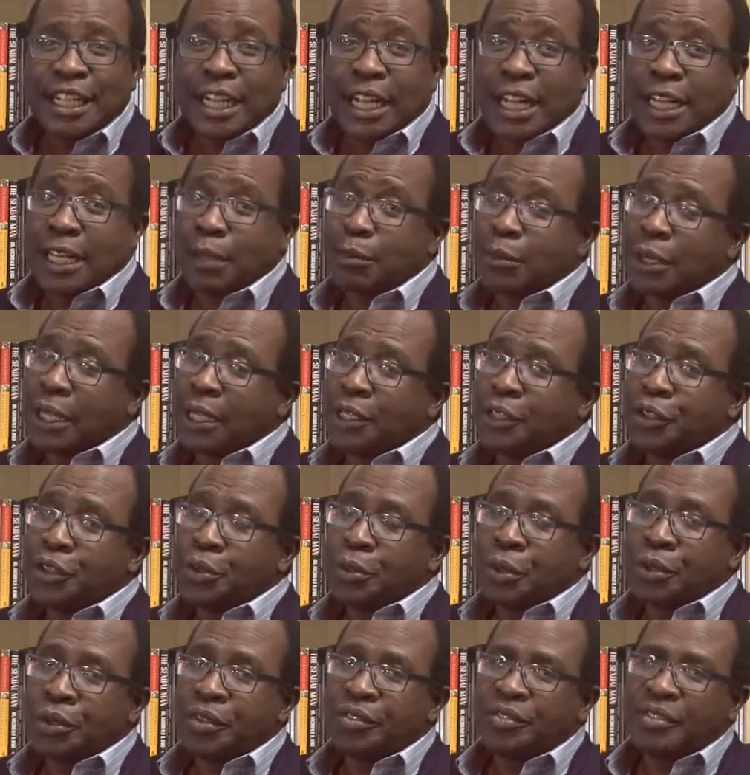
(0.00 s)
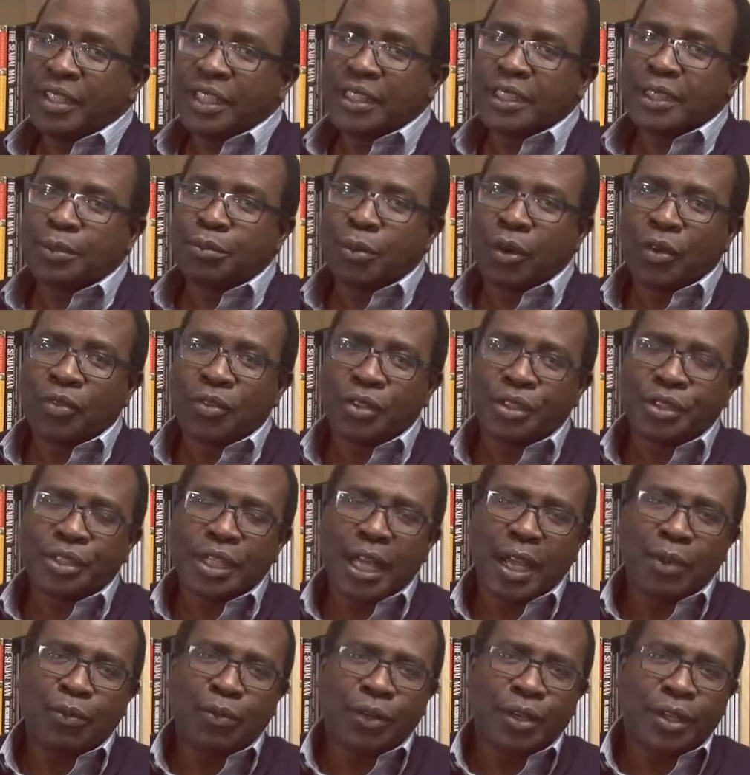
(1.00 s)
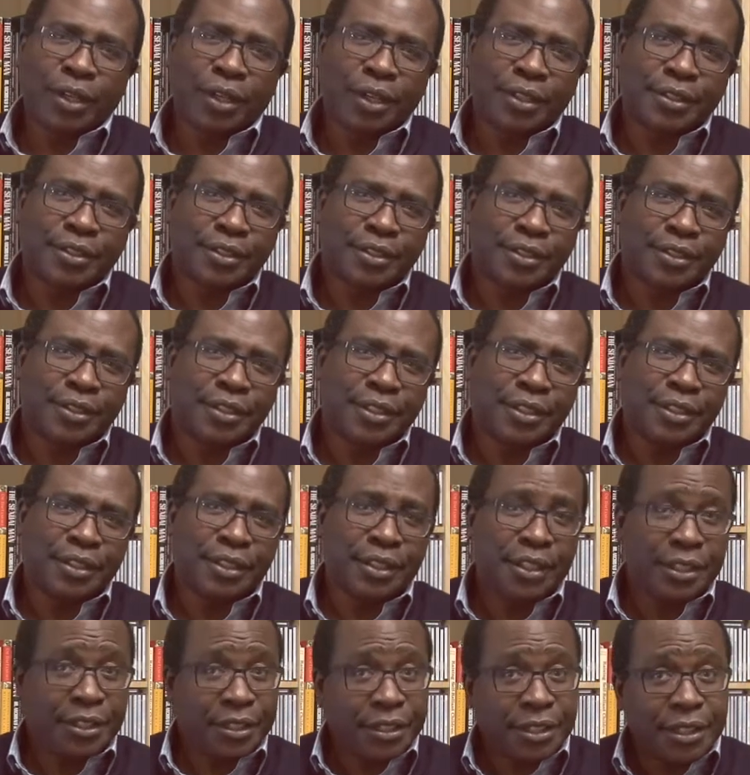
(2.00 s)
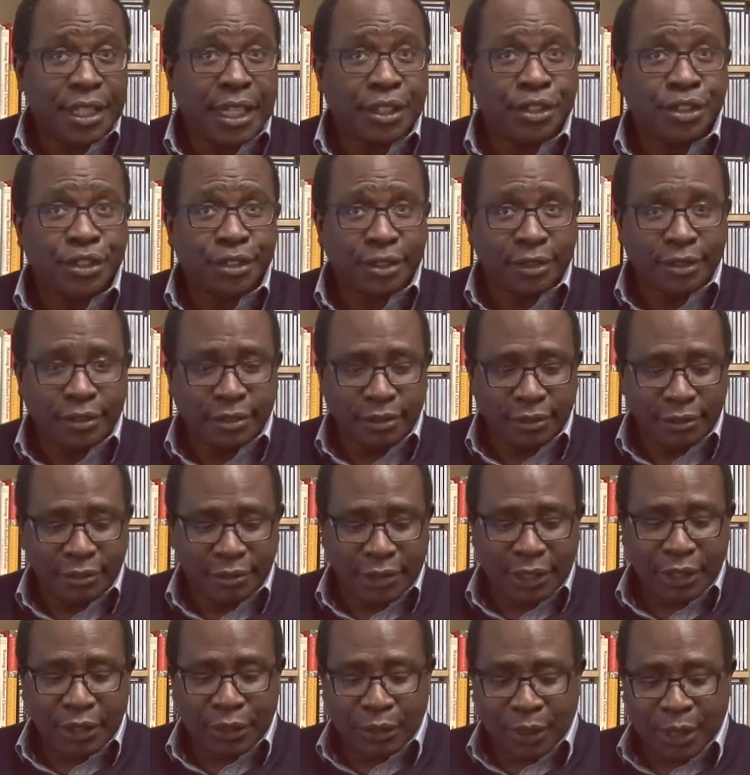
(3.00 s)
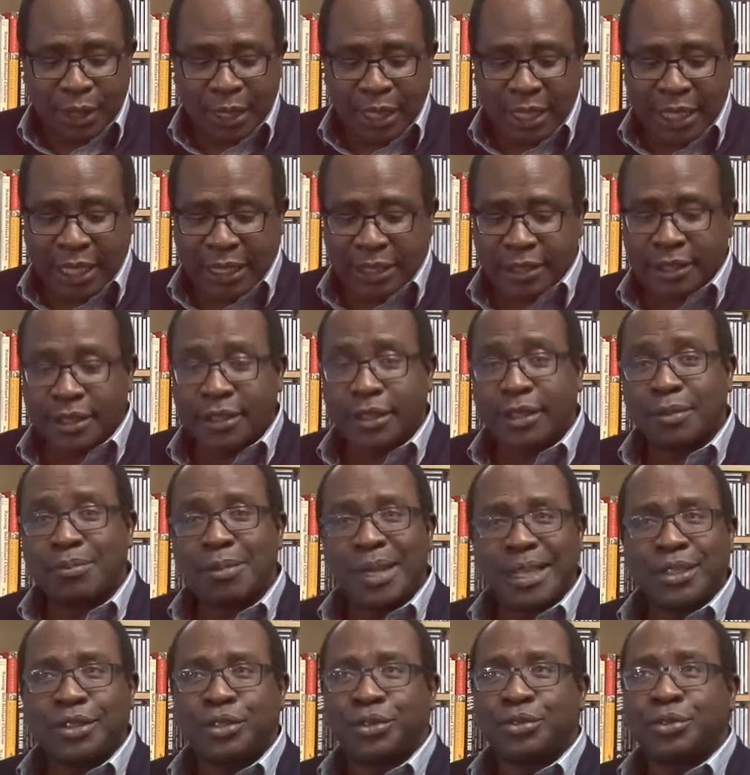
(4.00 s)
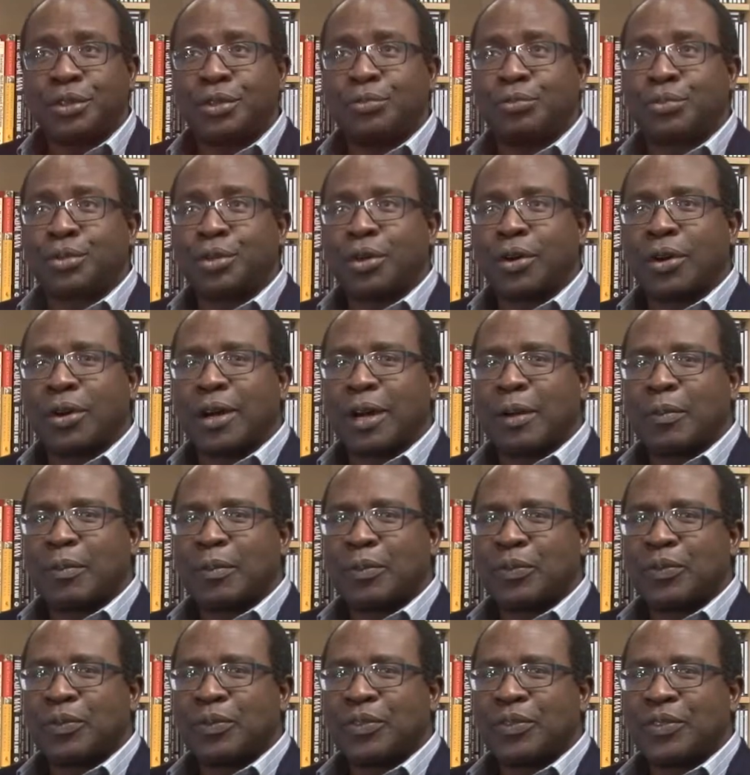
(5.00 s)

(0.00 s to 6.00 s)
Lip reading: And I'm glad that you want to invest more of your time with us. In this session, we're looking at the mentoring program.